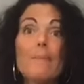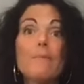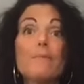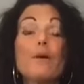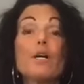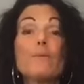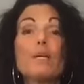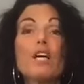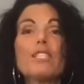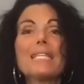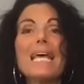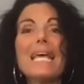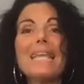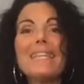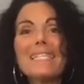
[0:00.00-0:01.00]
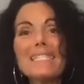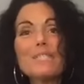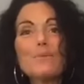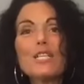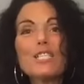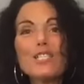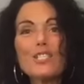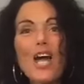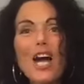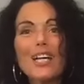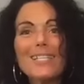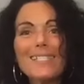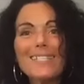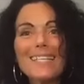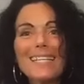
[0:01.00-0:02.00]
Because this is where it
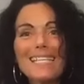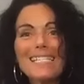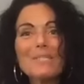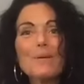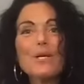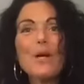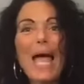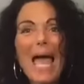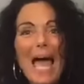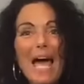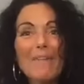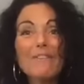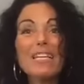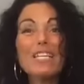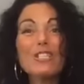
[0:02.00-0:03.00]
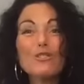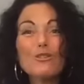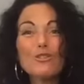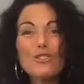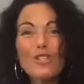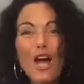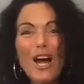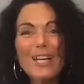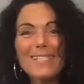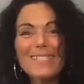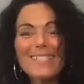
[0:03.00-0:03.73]
starts. This is where you have to start.